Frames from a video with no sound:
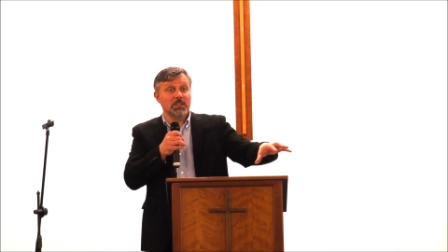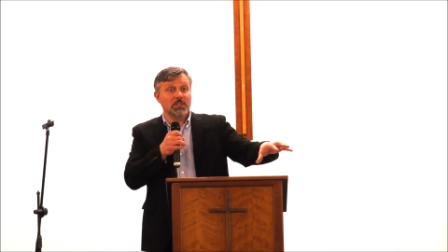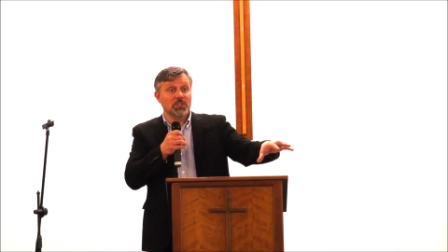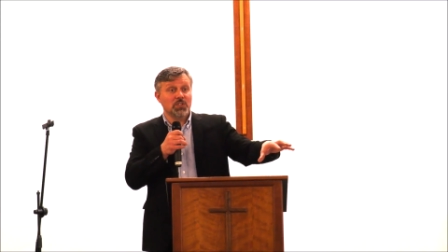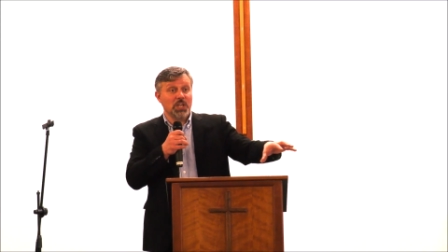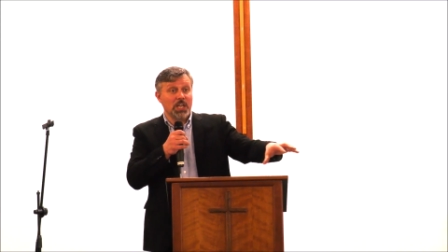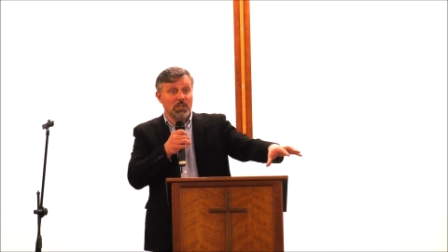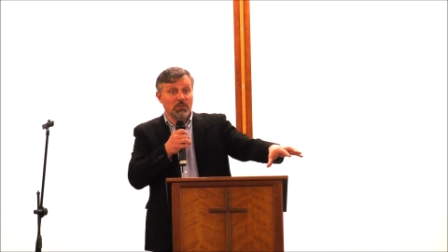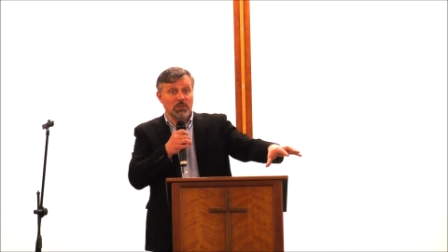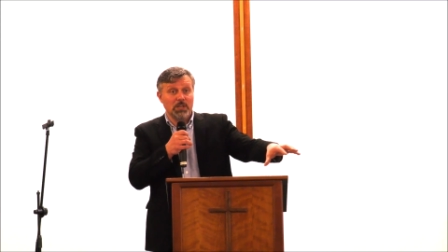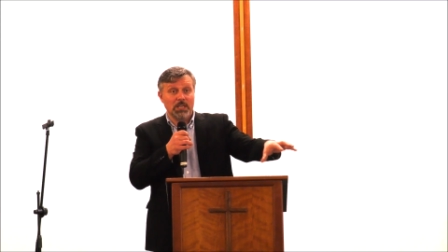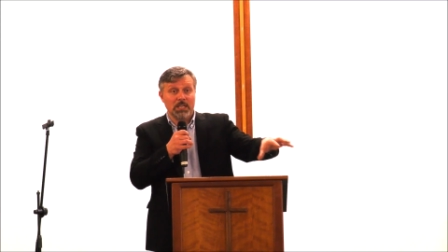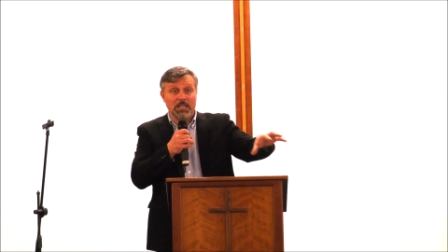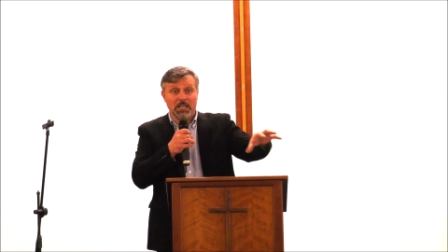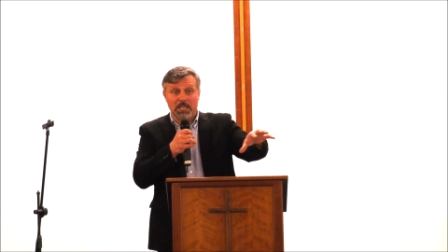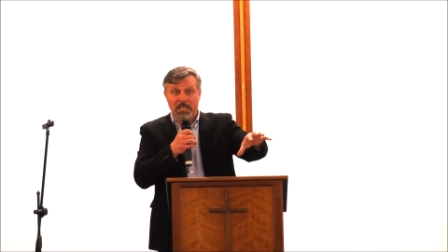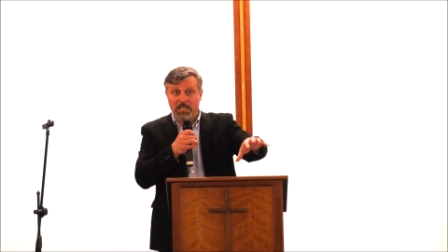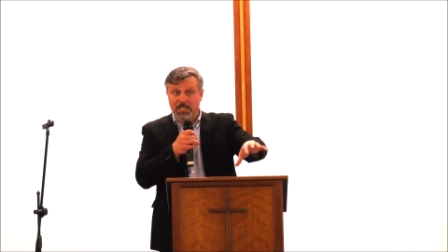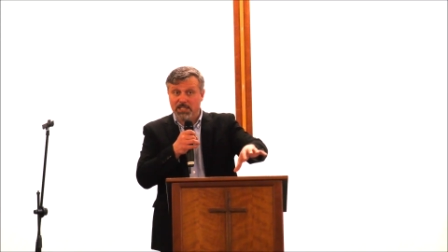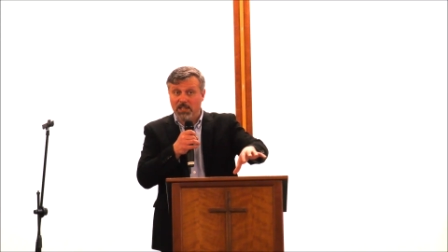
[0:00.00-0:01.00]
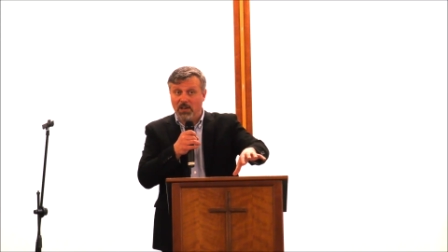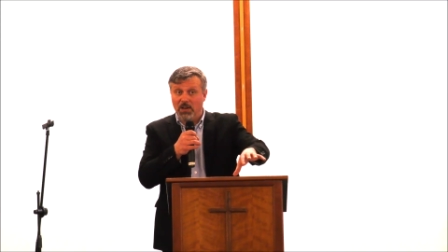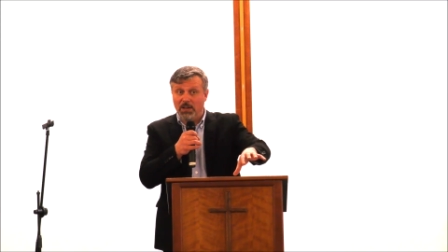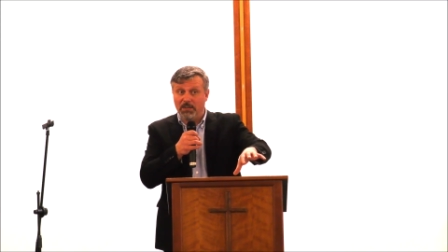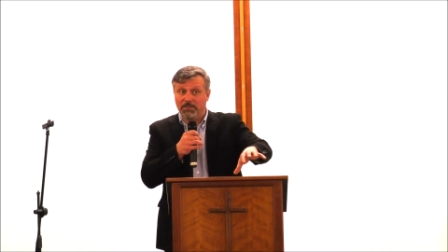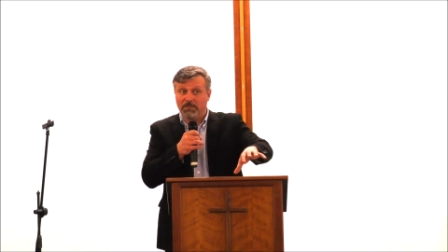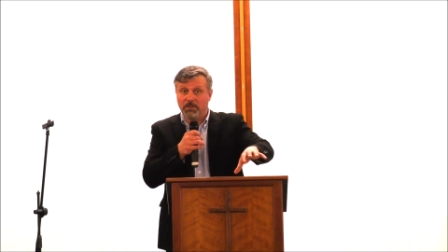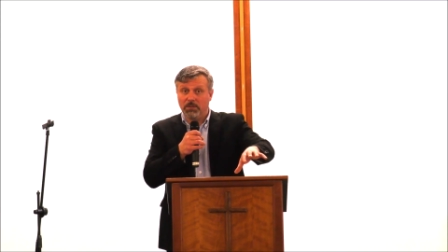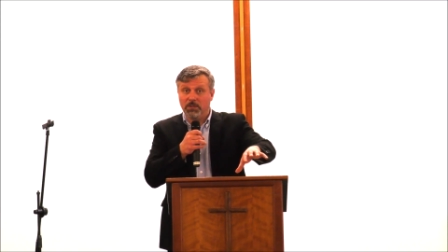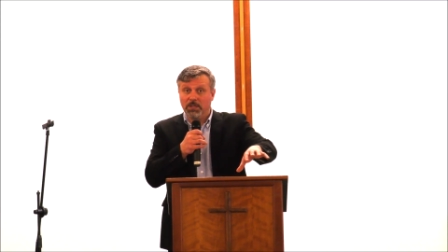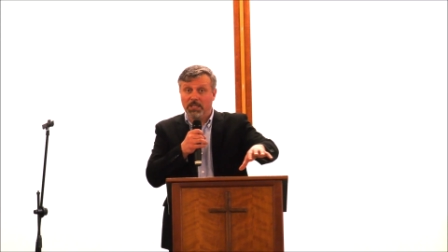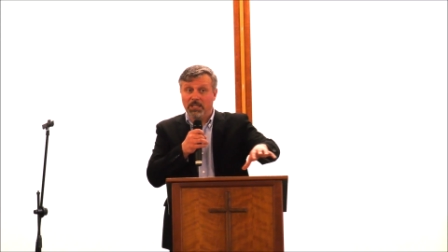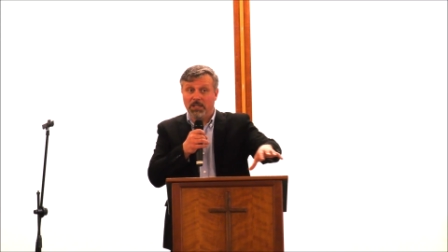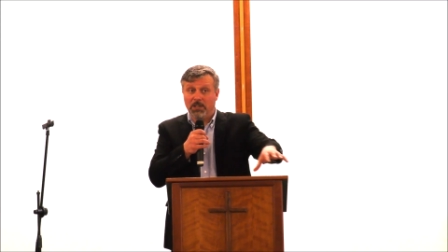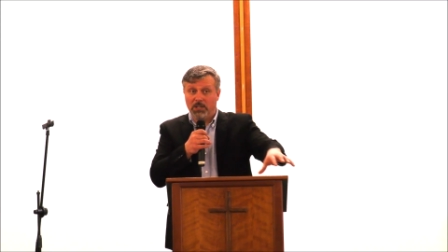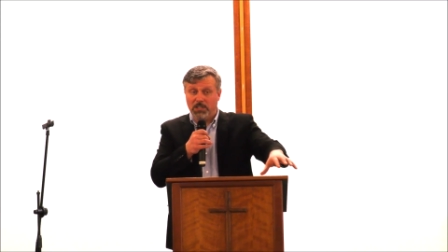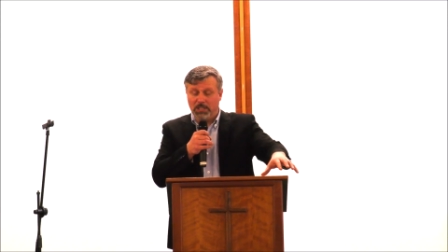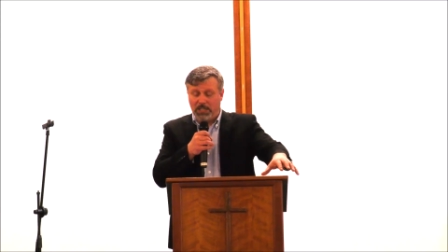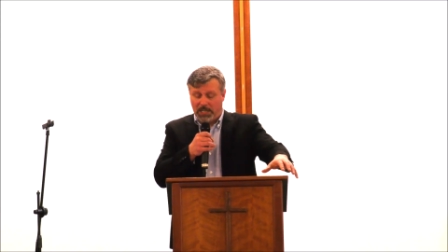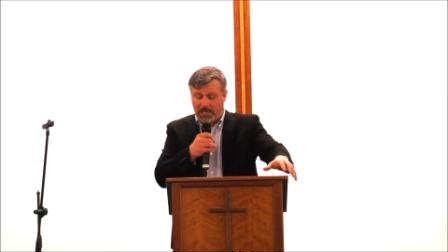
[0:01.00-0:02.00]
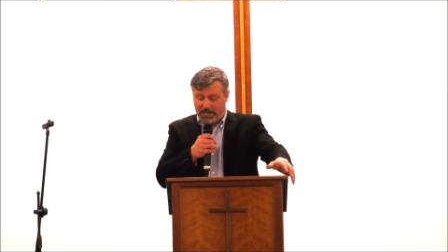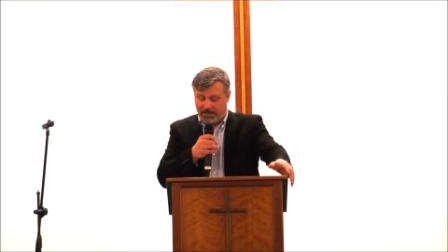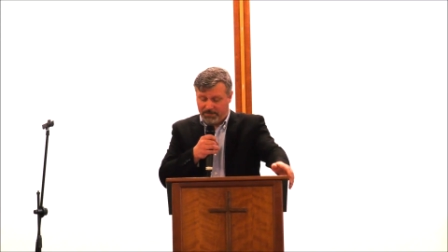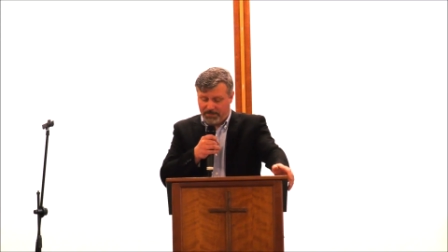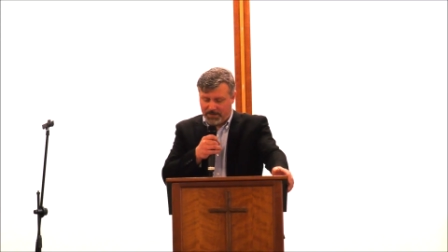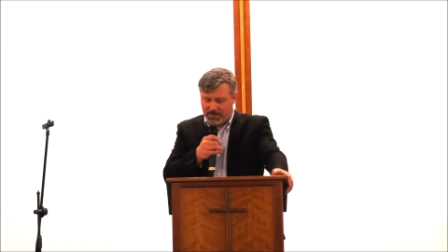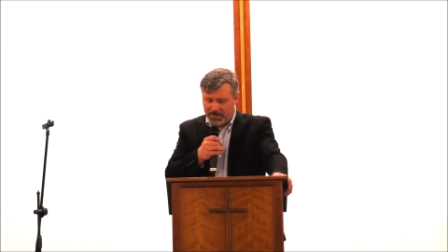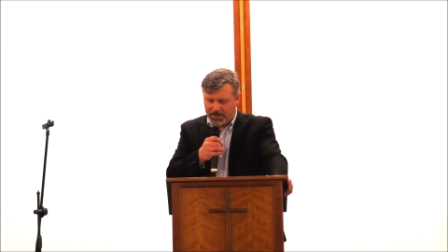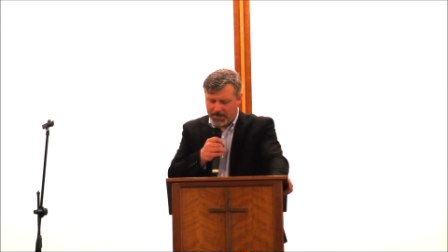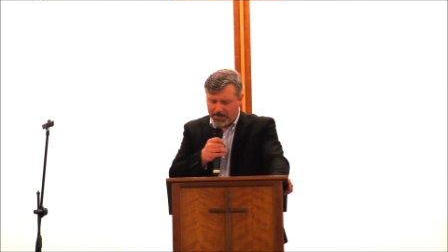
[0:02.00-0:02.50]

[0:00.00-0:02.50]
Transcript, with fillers: genuine in his life or in her life.